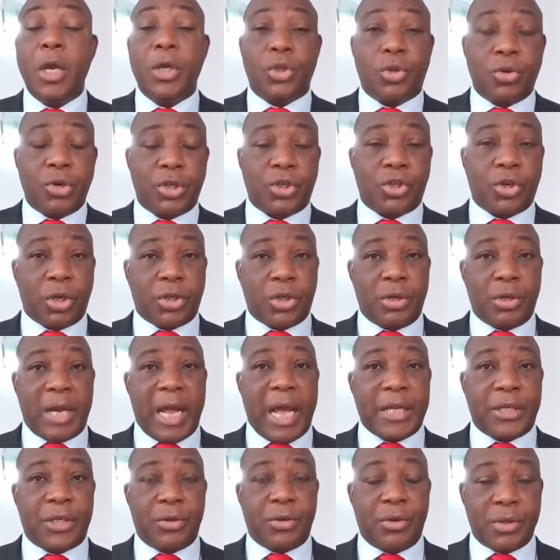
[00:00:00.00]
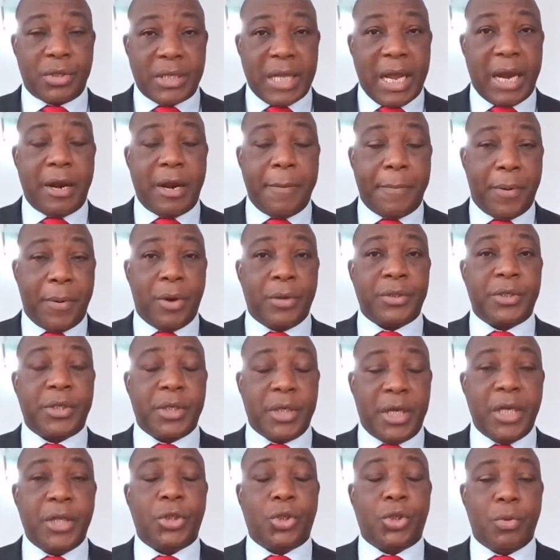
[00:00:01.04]
to restructure Nigeria's Naira bonds
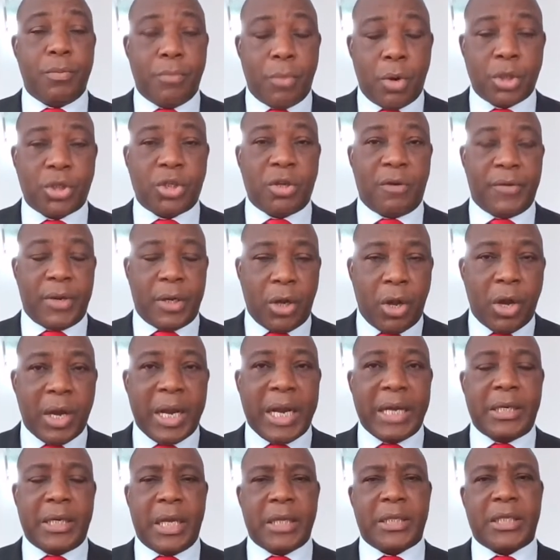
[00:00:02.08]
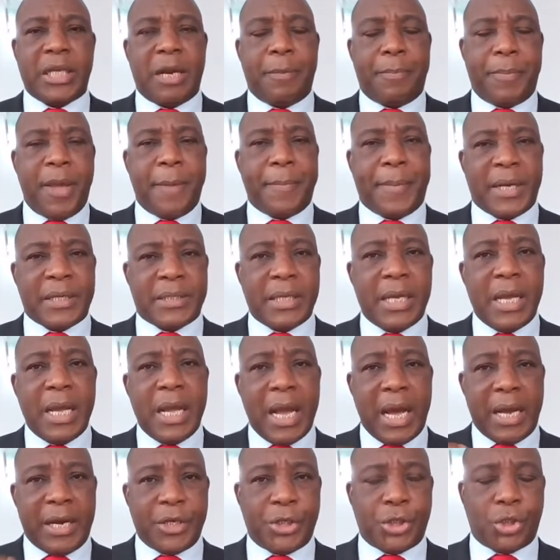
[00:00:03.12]
into much of a longer-dated papers
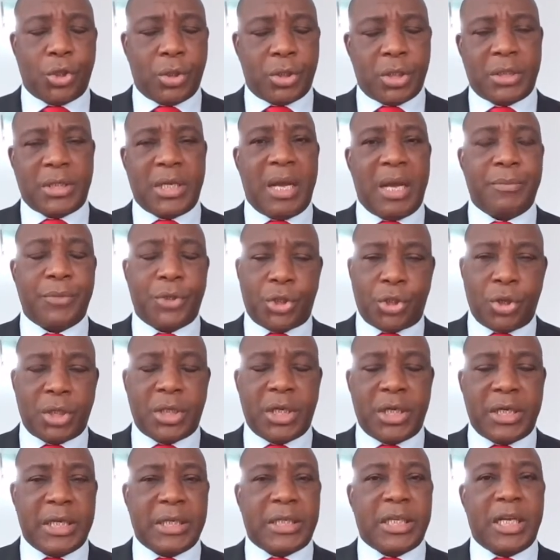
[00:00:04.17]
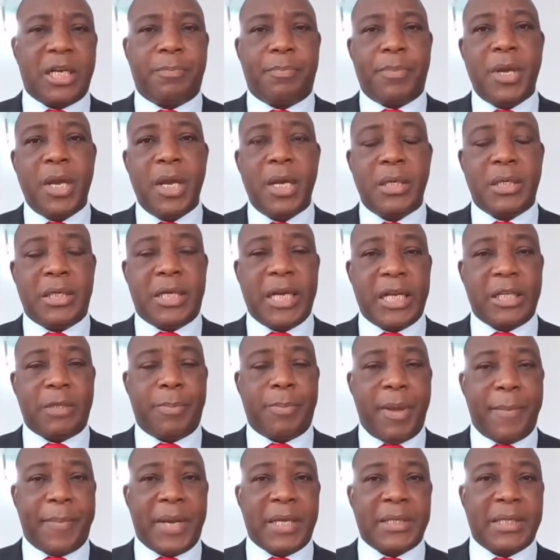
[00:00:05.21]
and a shorter-dated debt
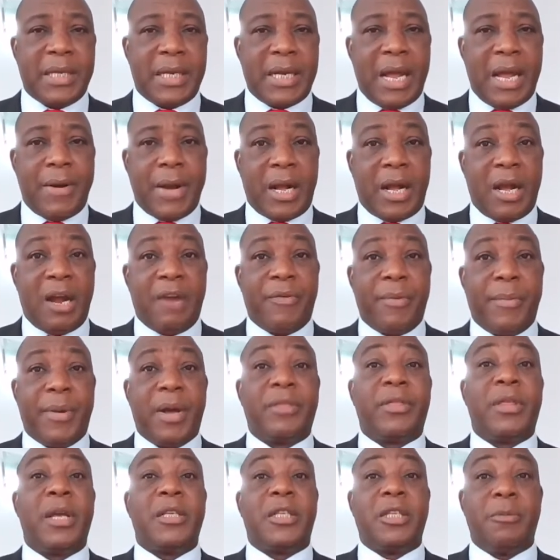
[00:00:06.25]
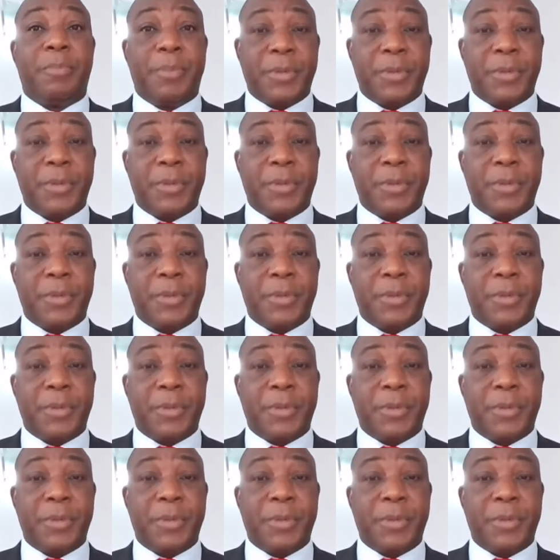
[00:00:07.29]
papers and now account for about 13%